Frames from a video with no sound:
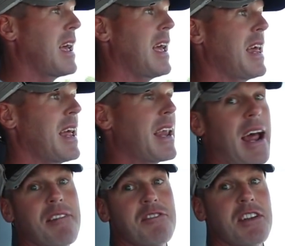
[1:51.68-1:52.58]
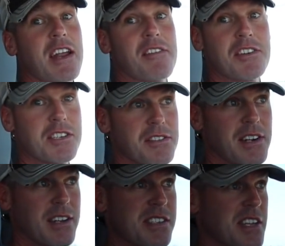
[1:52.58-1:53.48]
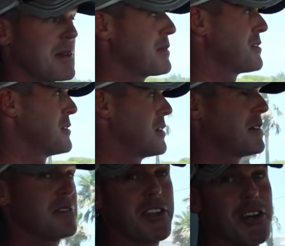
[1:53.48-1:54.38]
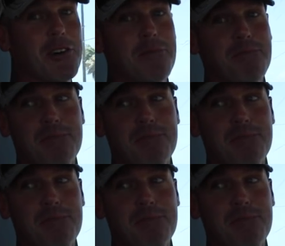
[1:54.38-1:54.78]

and I've never driven on sand before, so